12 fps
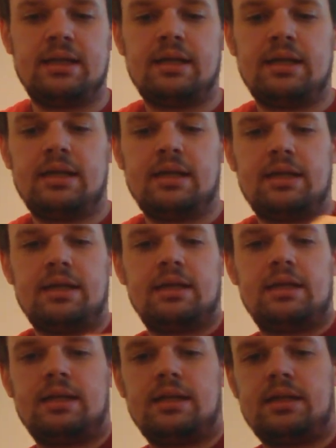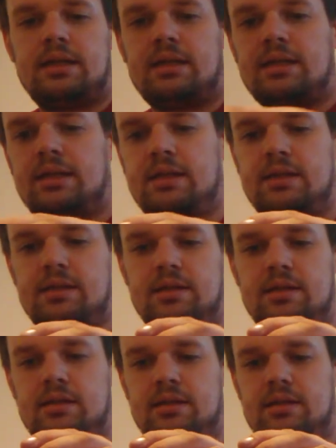
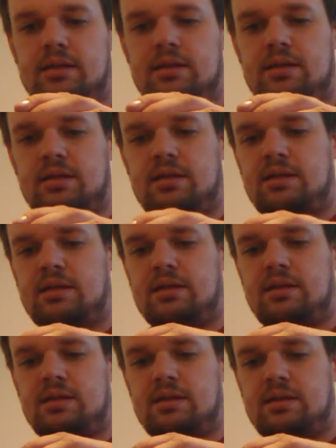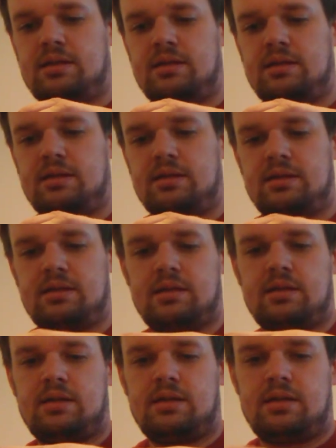
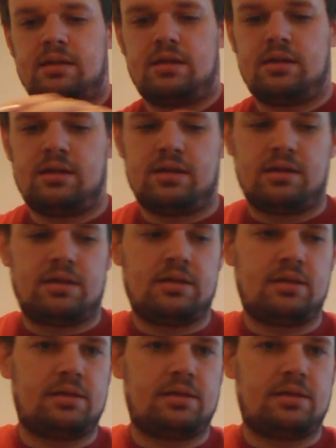No one is speaking in this clip.